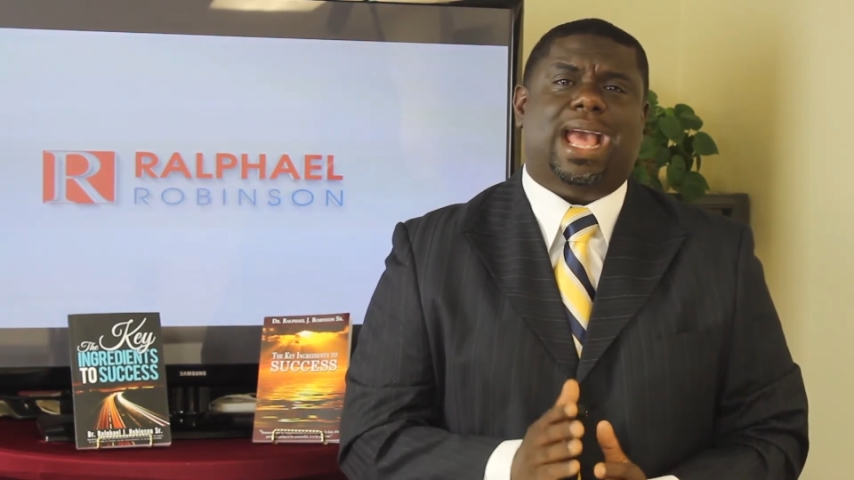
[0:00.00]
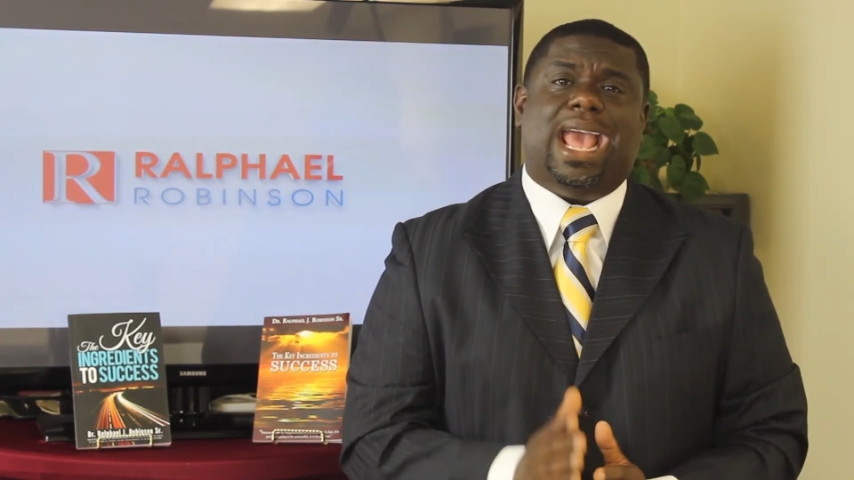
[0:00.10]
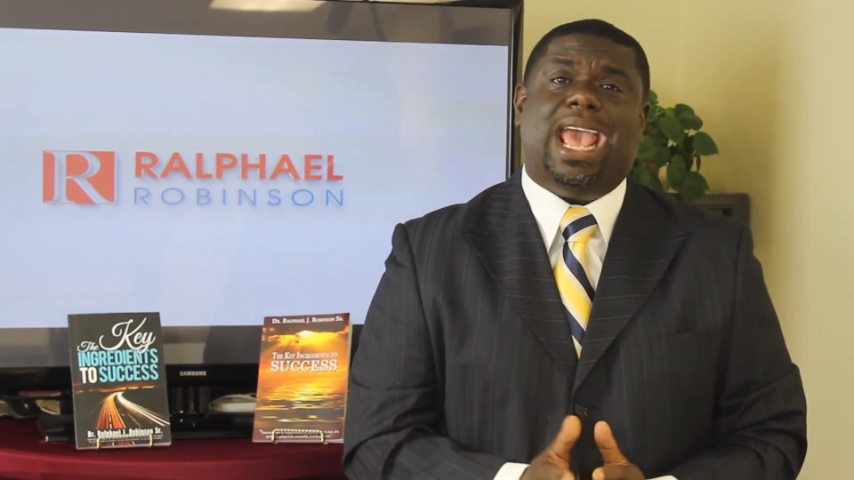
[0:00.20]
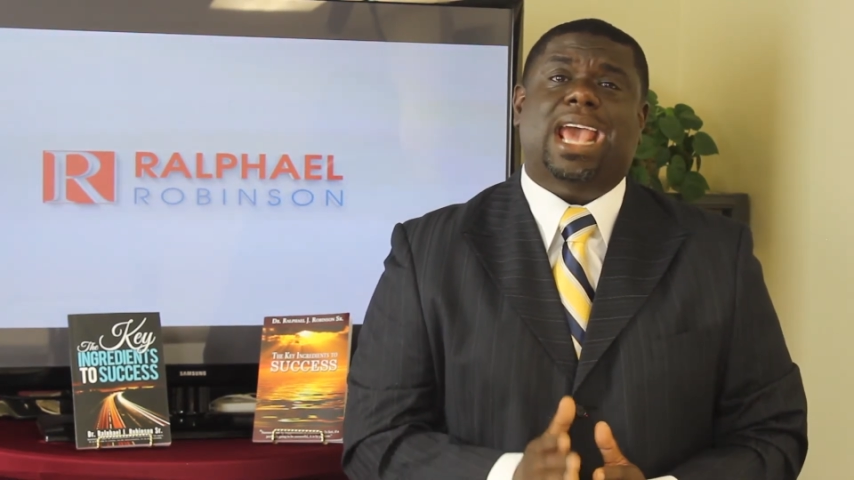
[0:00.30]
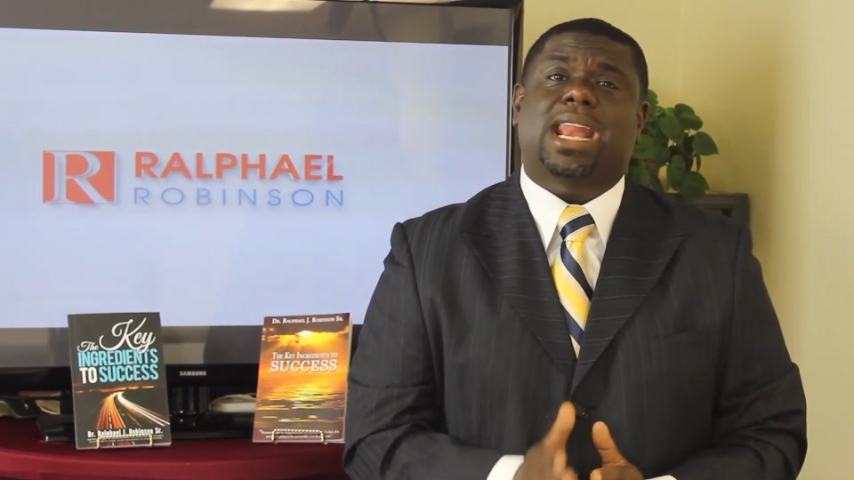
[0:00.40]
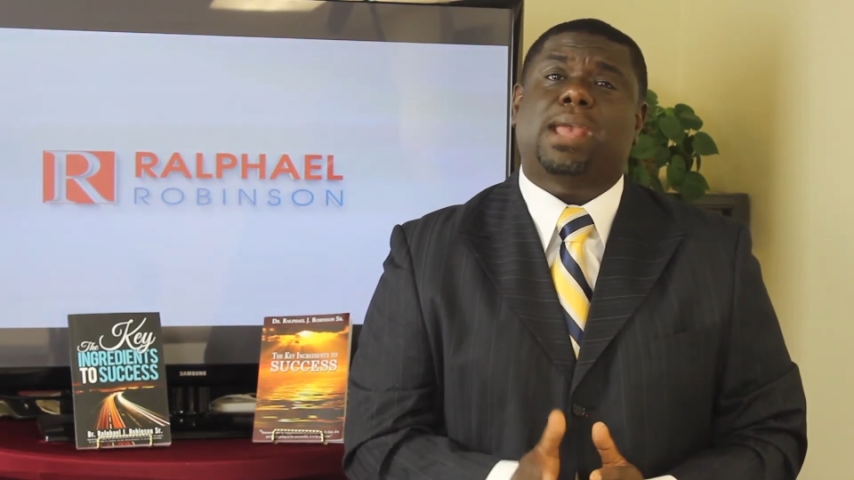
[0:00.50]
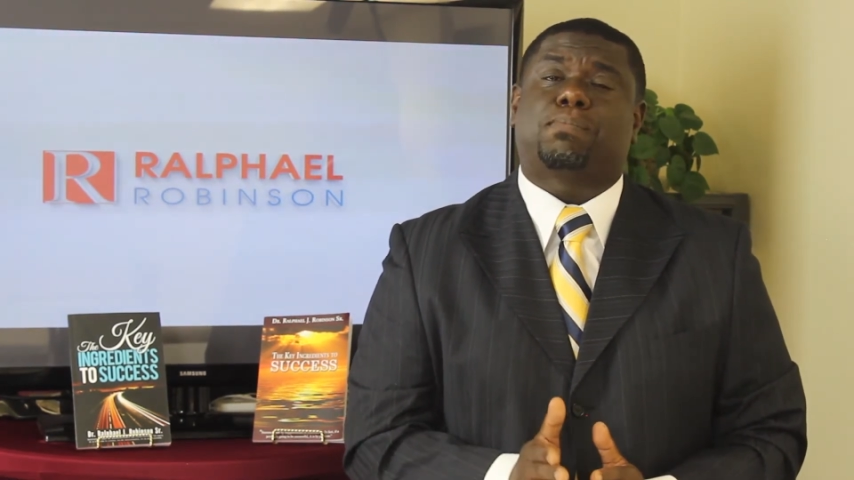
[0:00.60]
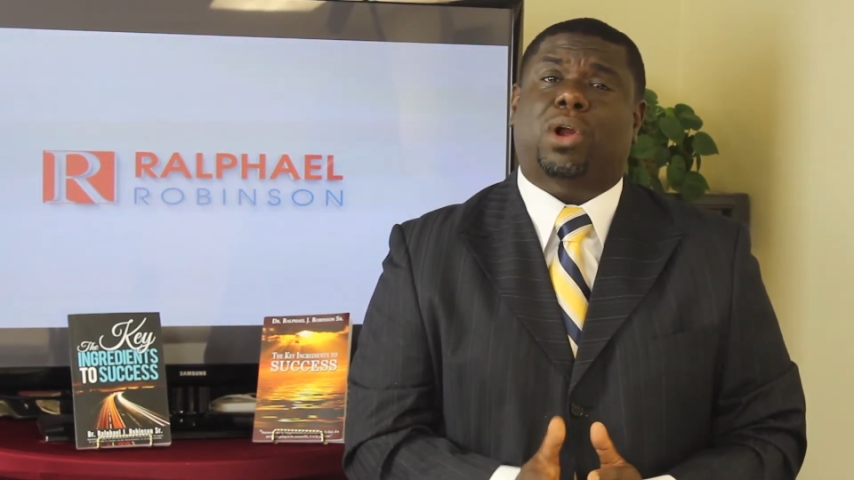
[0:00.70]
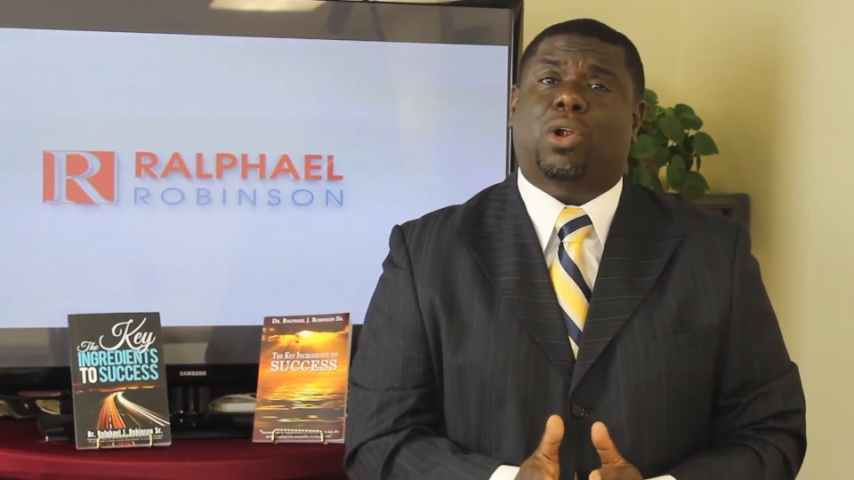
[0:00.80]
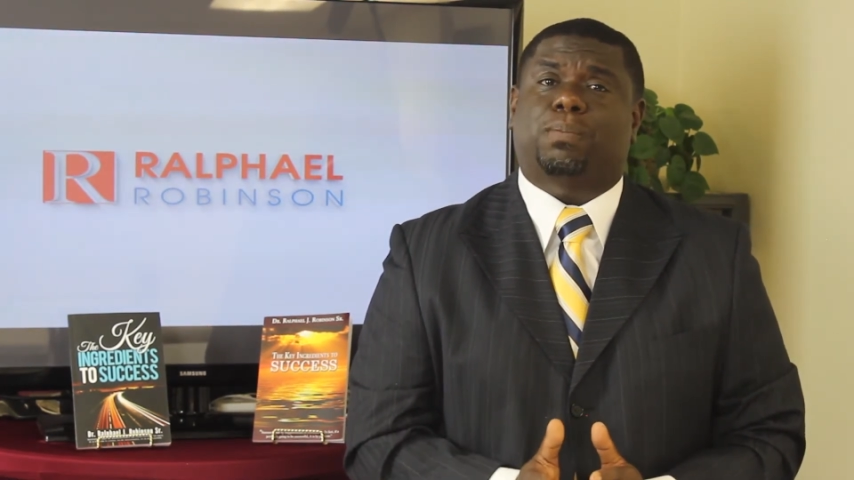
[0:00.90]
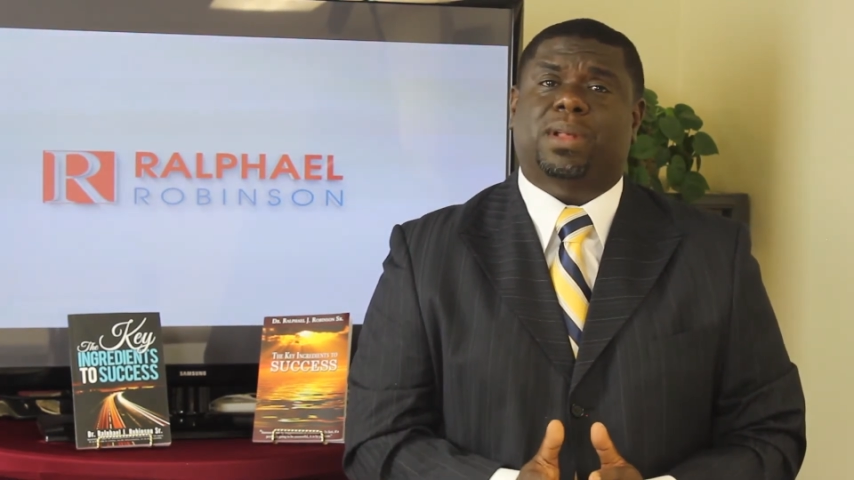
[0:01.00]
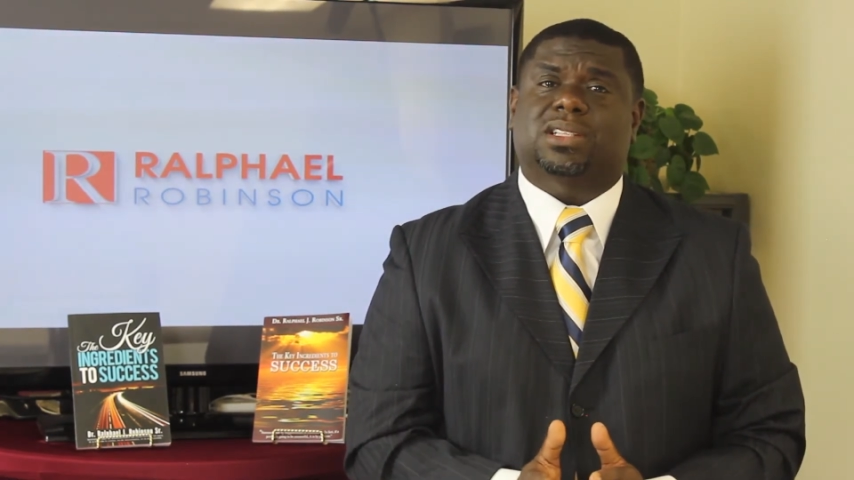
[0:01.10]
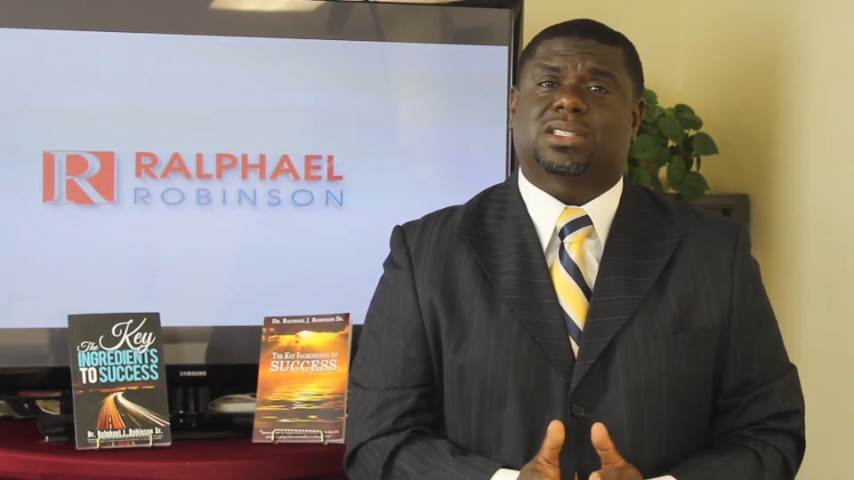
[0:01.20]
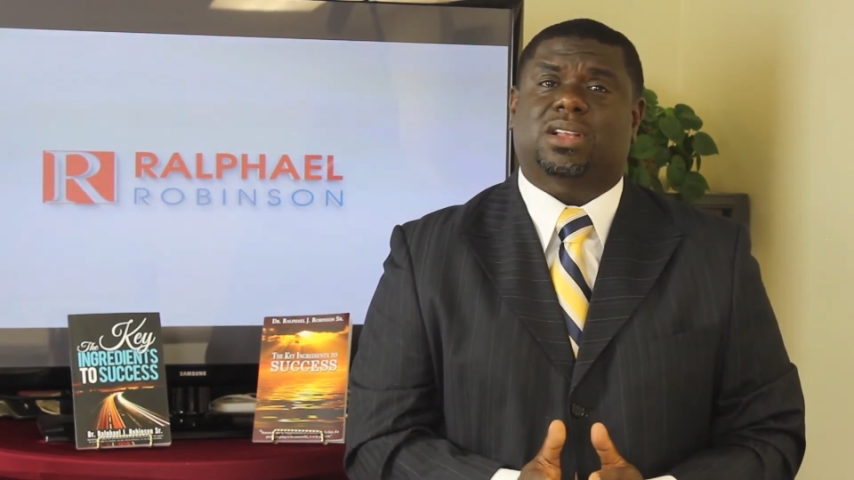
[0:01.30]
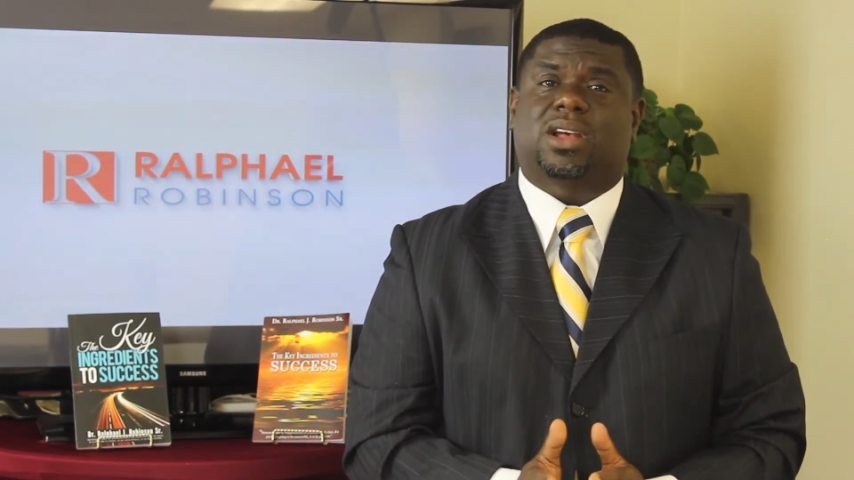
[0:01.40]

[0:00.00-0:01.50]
and a purpose